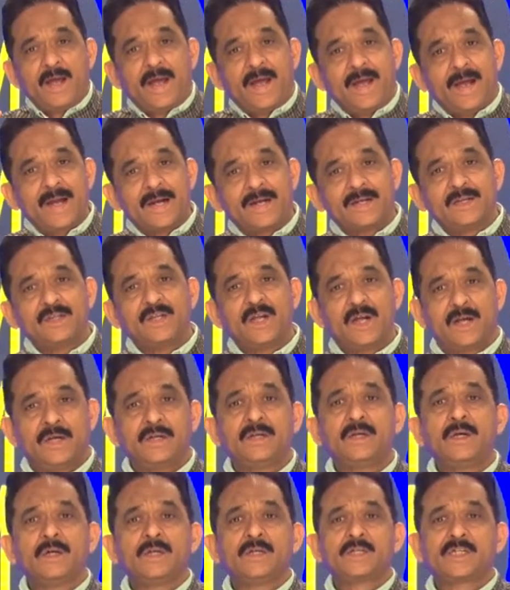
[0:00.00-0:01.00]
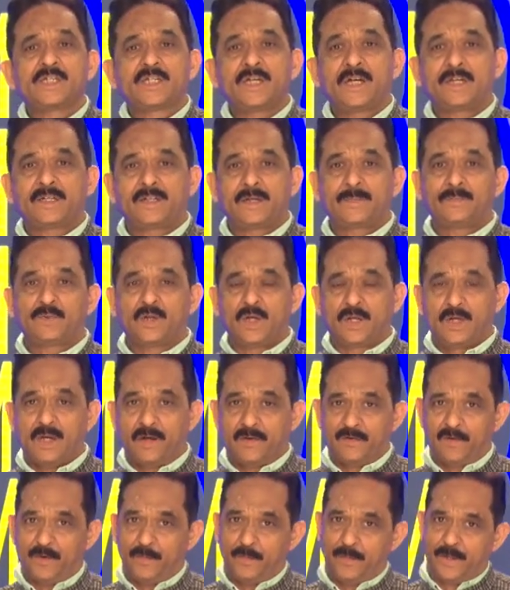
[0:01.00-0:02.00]
and then set up the
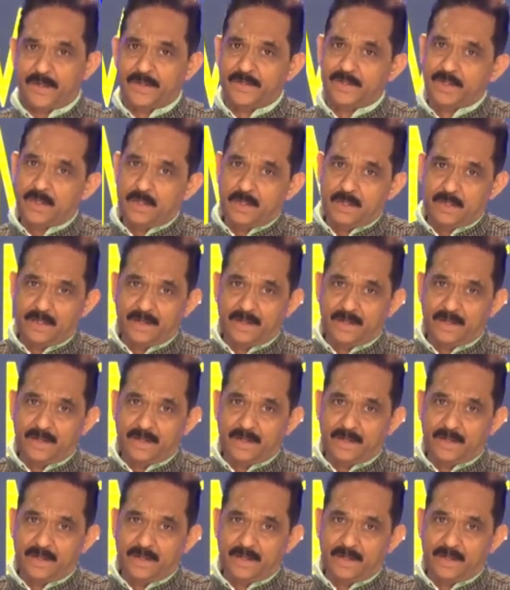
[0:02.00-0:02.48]
government.